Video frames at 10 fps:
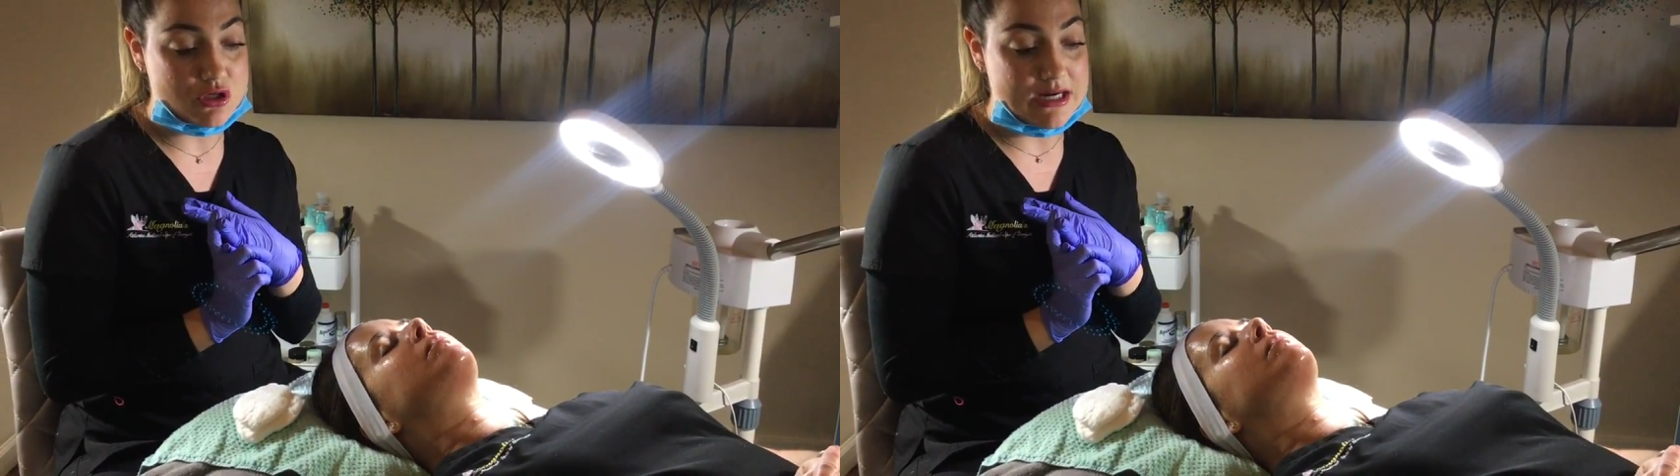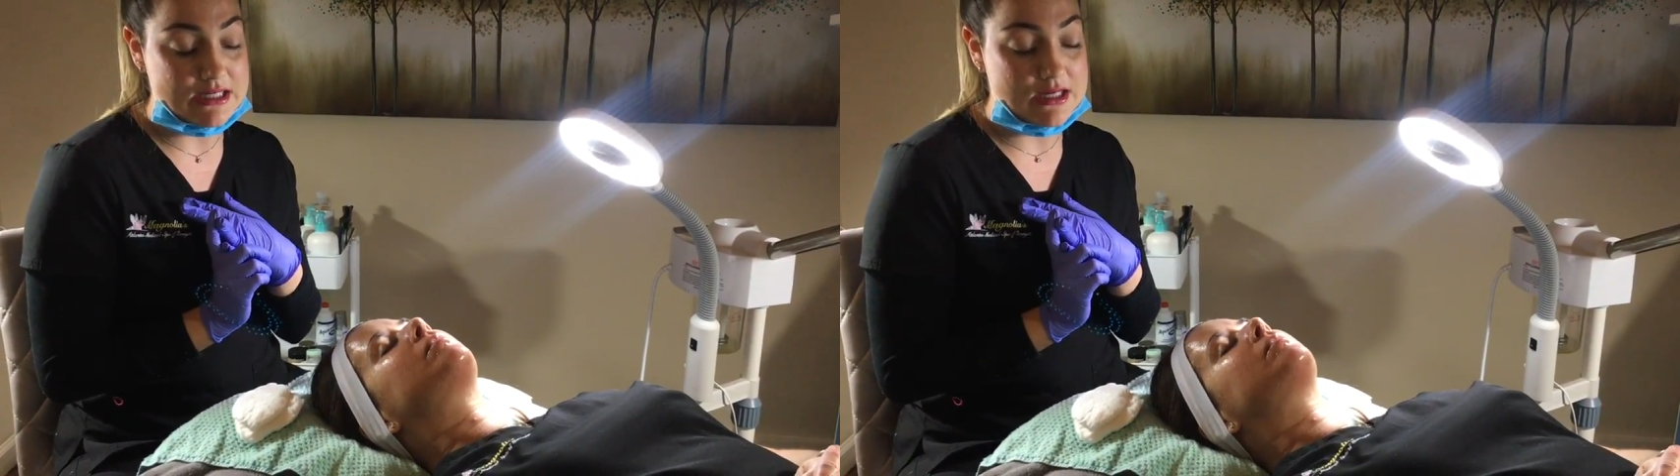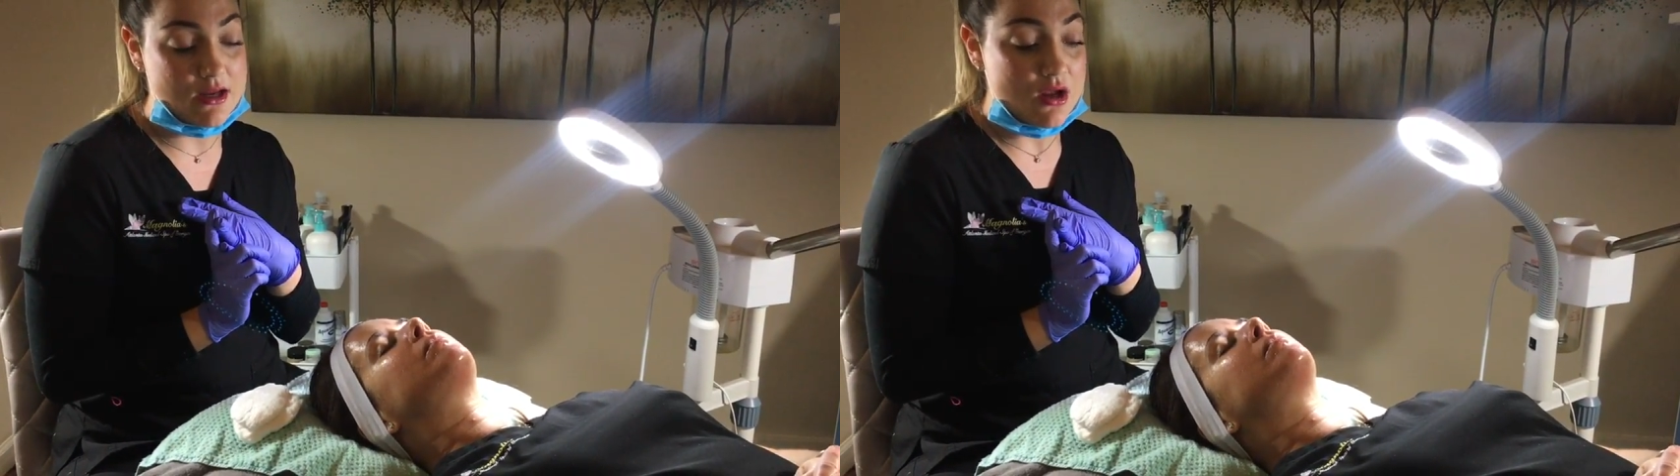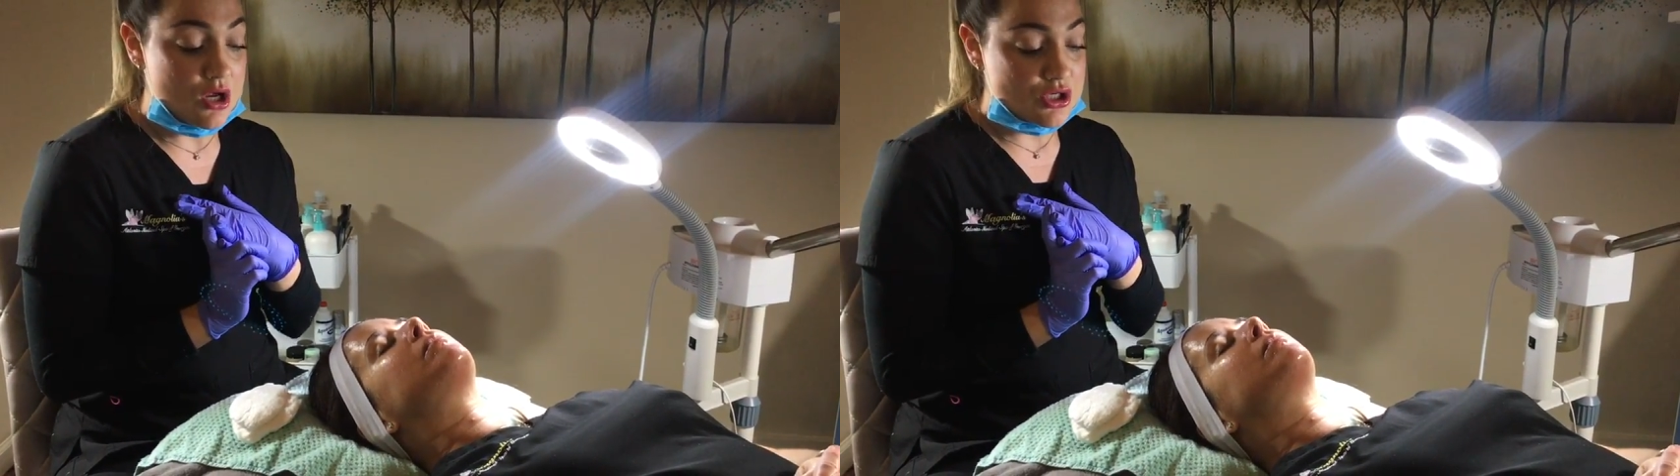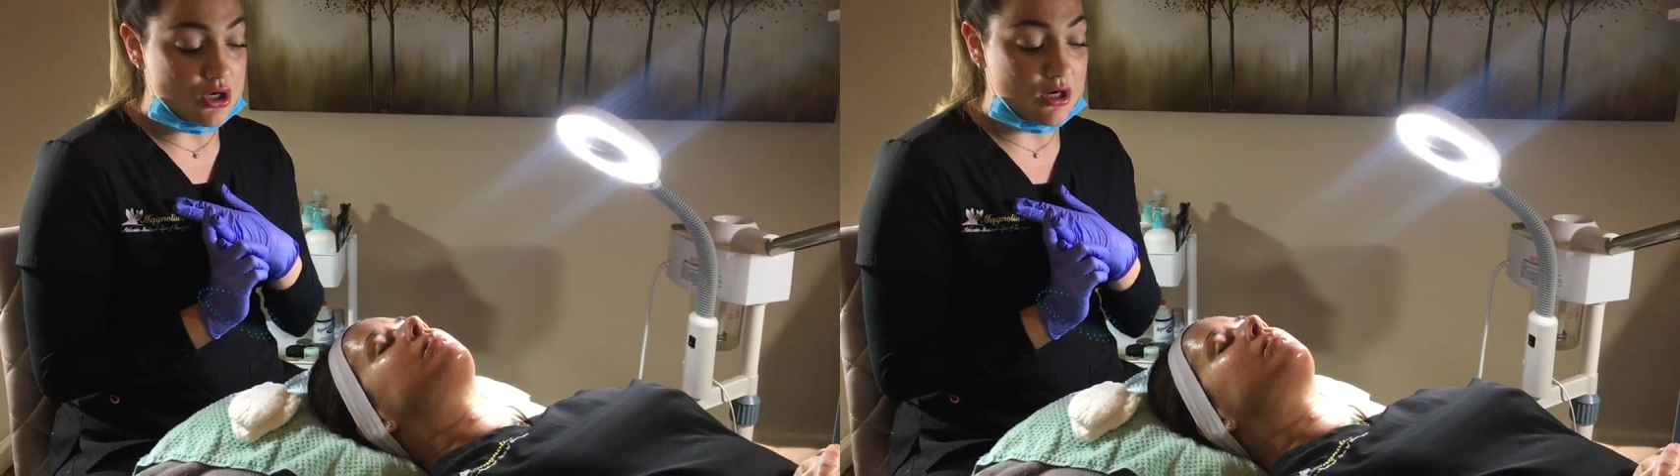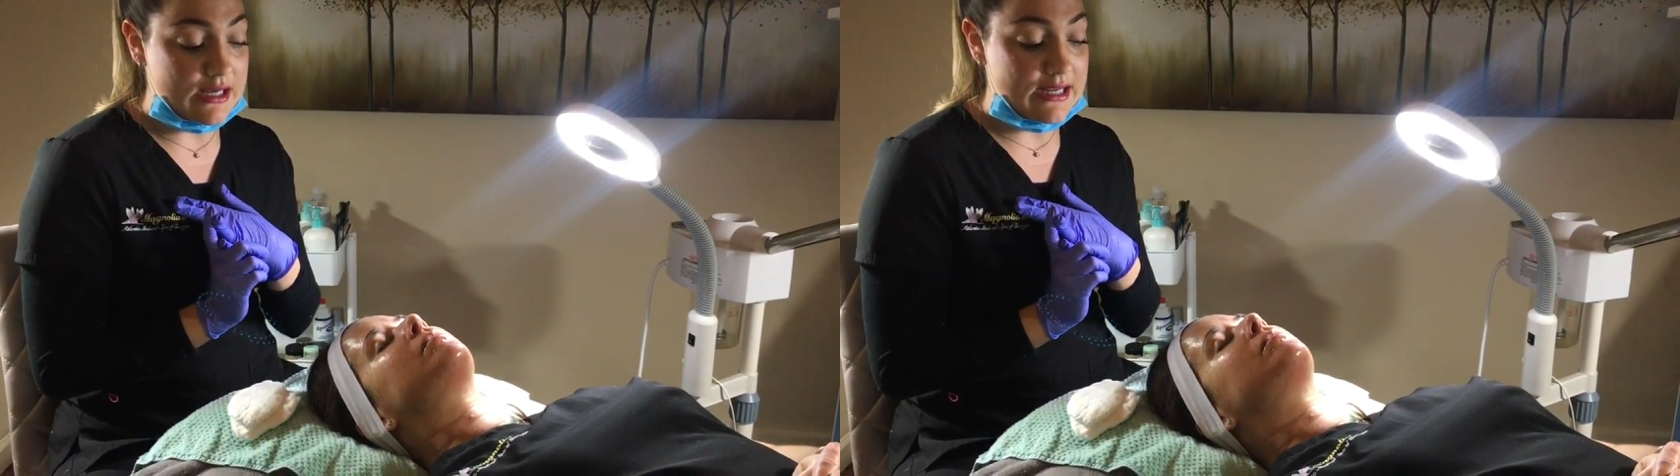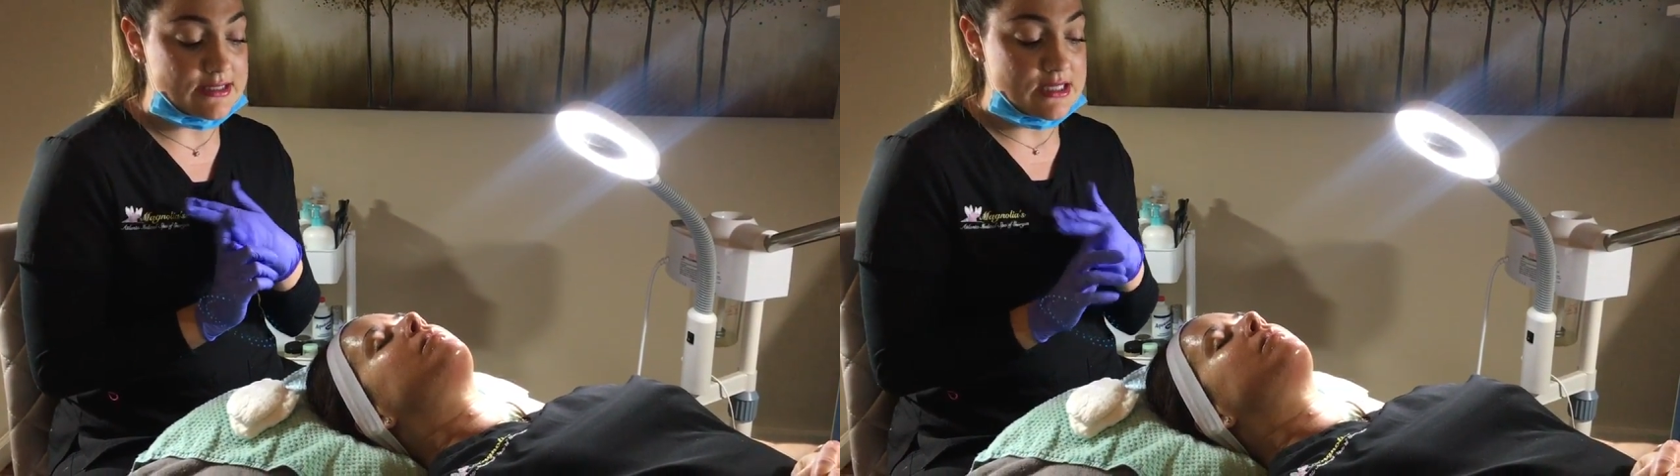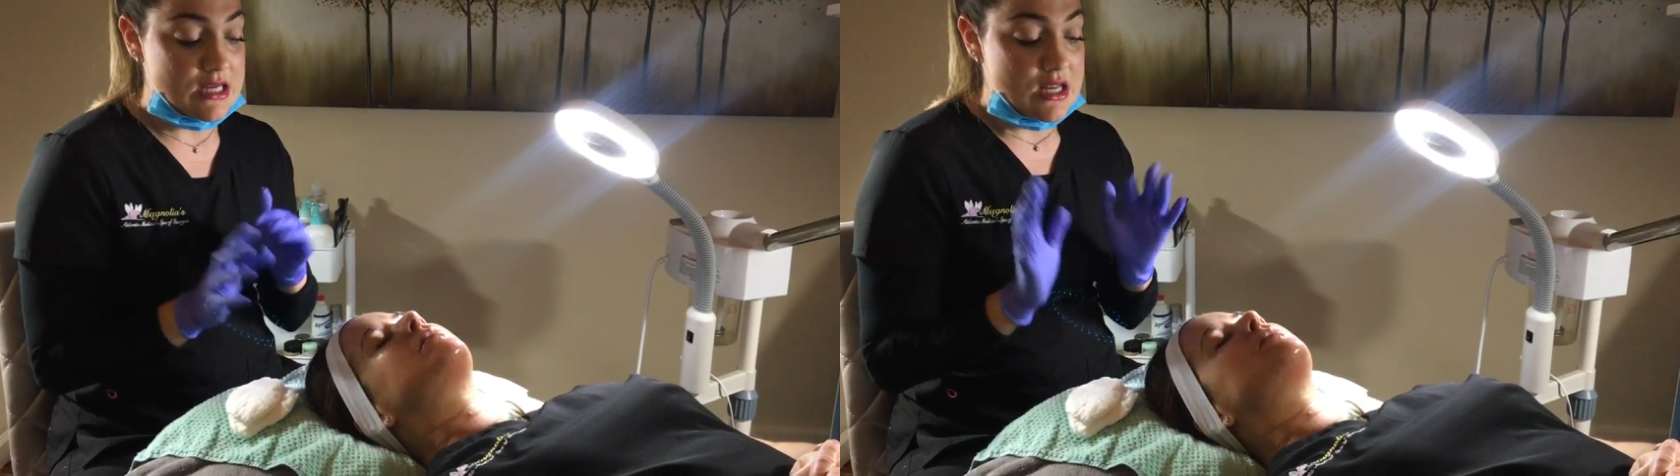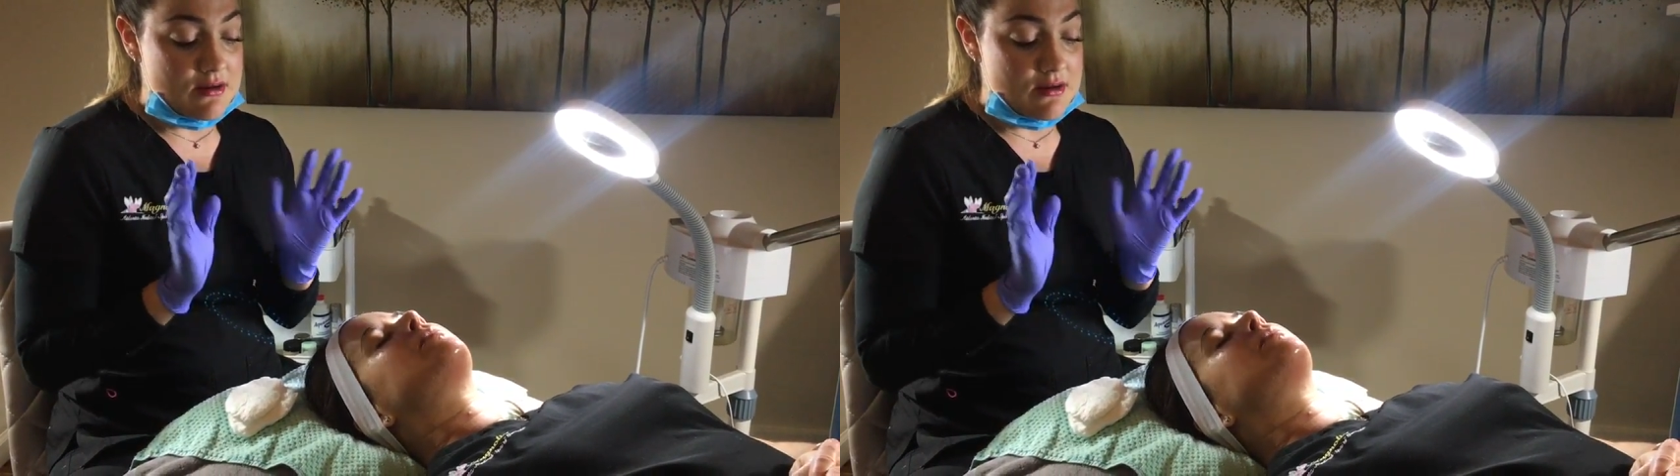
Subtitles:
trying to target,